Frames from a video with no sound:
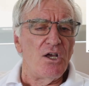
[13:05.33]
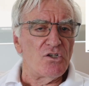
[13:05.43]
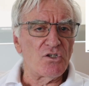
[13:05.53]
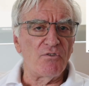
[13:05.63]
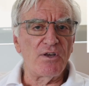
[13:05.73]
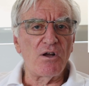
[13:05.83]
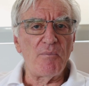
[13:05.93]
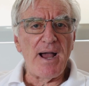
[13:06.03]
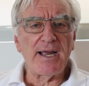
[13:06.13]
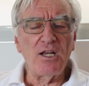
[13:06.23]
So if you go
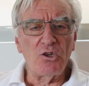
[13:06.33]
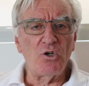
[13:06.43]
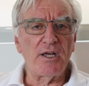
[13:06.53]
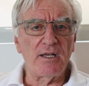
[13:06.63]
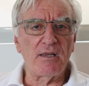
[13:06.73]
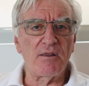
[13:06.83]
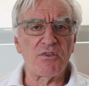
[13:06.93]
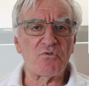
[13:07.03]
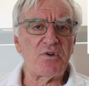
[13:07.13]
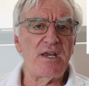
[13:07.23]
back and look at the
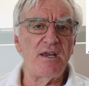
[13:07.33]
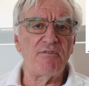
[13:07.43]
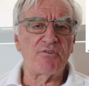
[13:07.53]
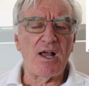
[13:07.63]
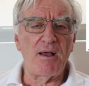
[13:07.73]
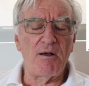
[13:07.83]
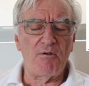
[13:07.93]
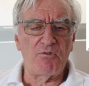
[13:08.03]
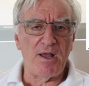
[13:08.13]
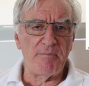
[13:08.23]
three
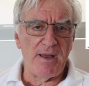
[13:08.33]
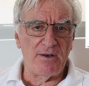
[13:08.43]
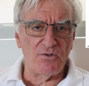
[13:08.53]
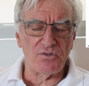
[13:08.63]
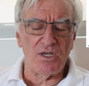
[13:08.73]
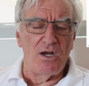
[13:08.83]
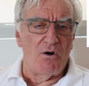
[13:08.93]
flight manuals